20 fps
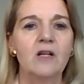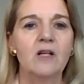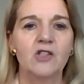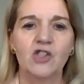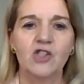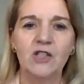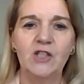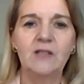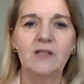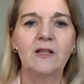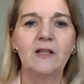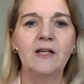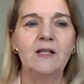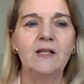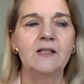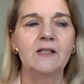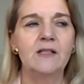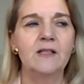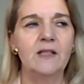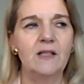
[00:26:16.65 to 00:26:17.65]
she
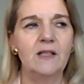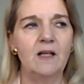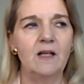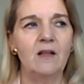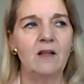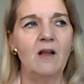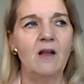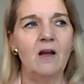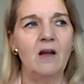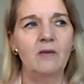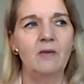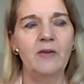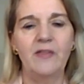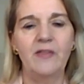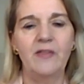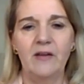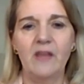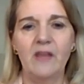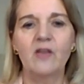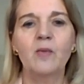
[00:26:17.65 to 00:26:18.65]
leads it along with
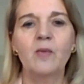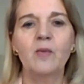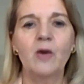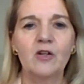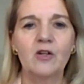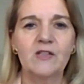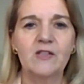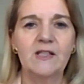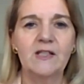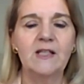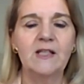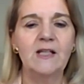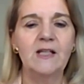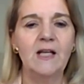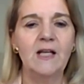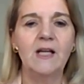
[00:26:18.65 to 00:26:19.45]
another person.